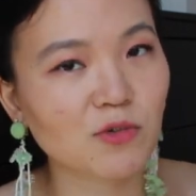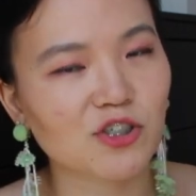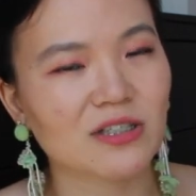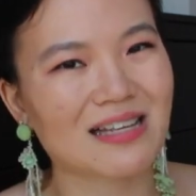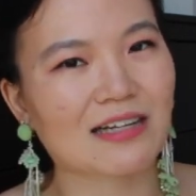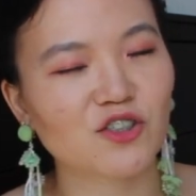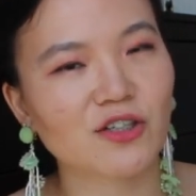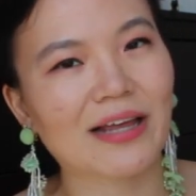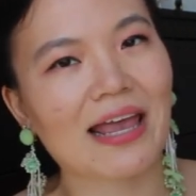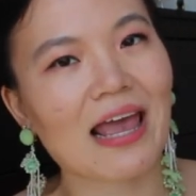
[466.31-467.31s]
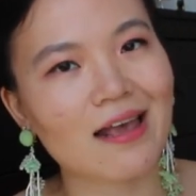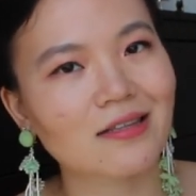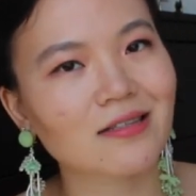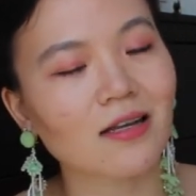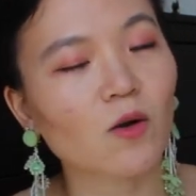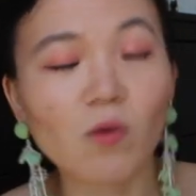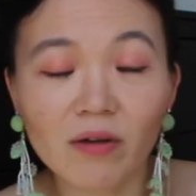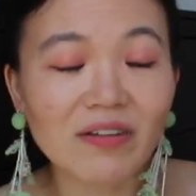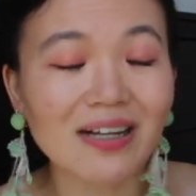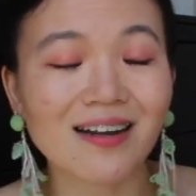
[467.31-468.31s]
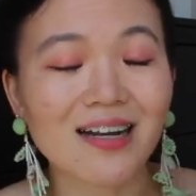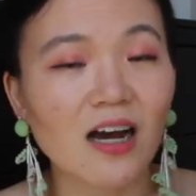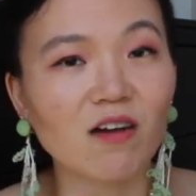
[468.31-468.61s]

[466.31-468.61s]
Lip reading: which essentially is the equivalent